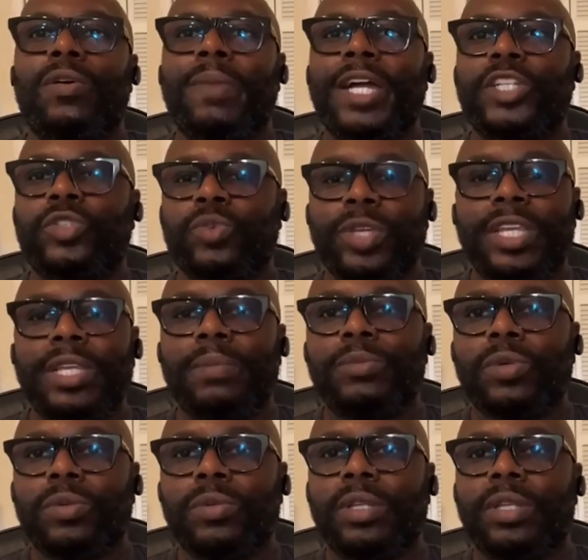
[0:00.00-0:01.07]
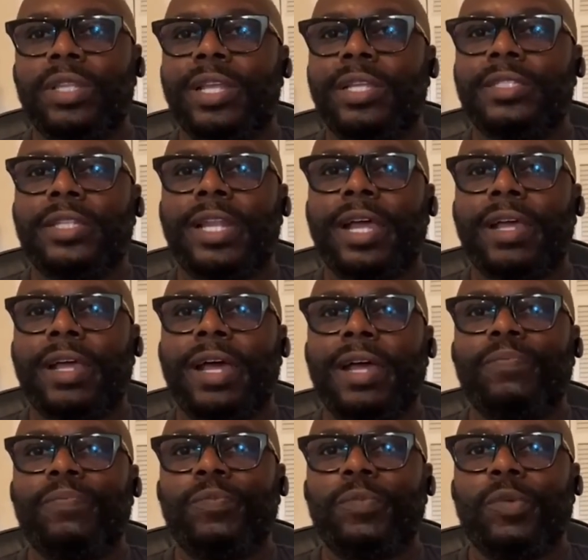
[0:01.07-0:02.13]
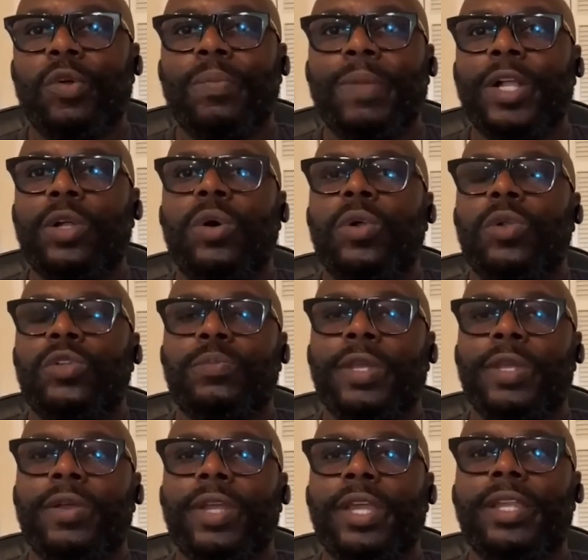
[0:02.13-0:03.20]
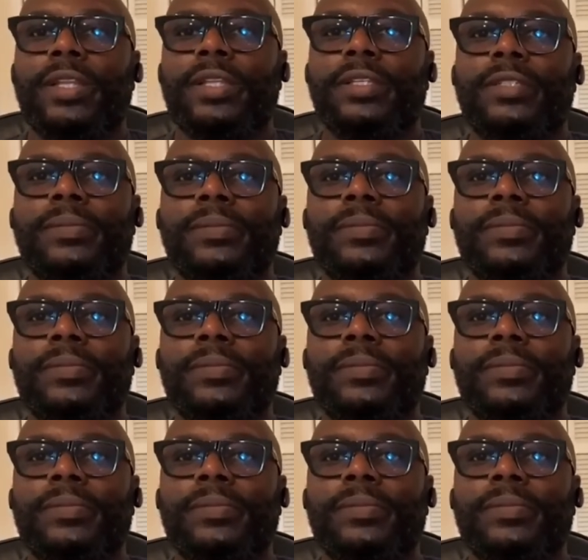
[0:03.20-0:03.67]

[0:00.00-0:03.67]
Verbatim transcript: on my dreams or the things that I, I or my goals. Period.